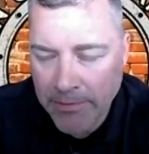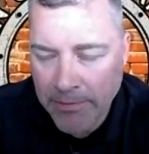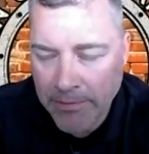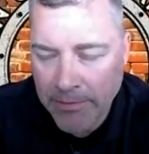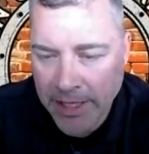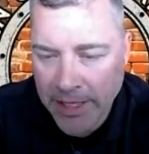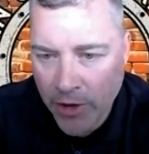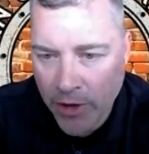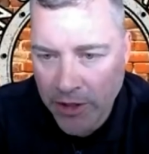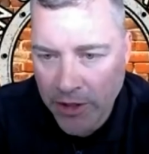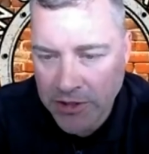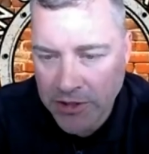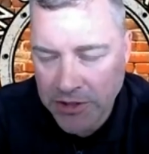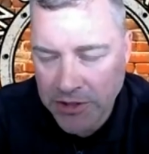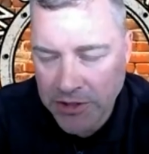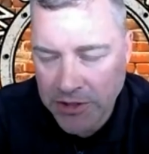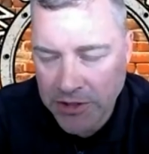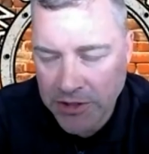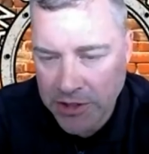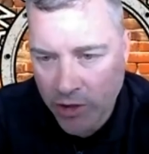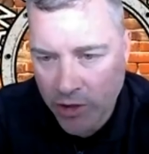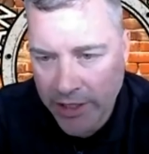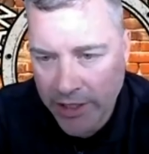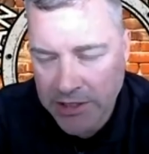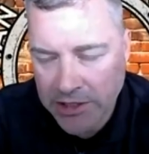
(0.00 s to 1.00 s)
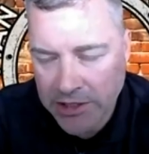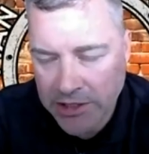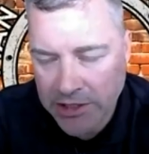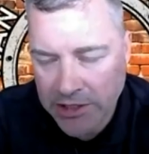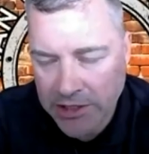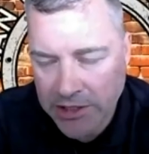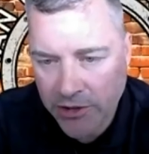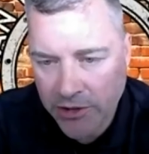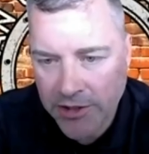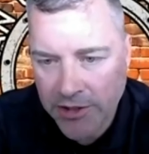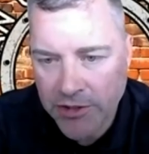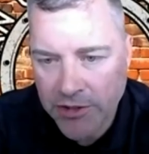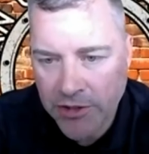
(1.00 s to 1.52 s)
and then mid-March is
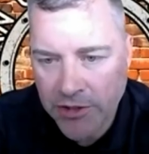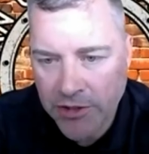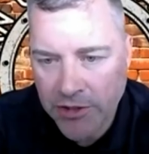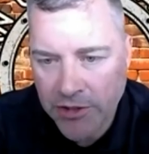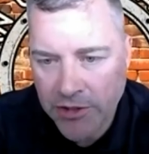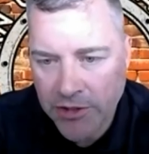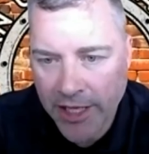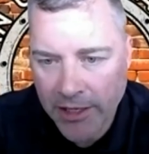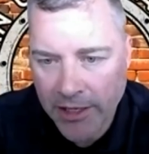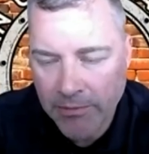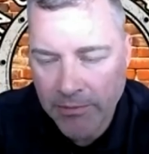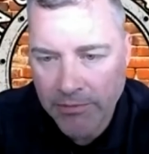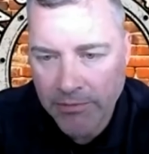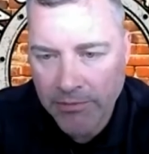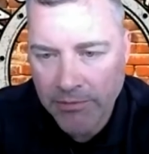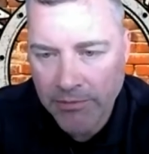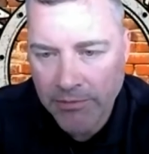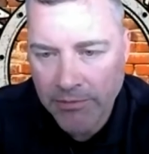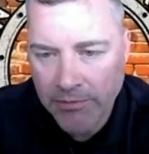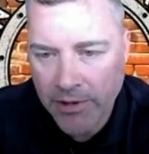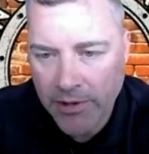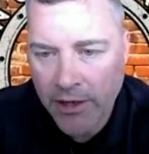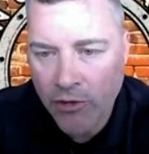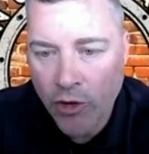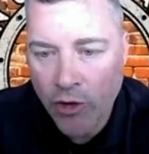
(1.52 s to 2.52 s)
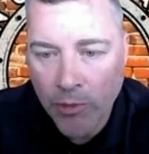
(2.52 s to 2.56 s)
where I started to take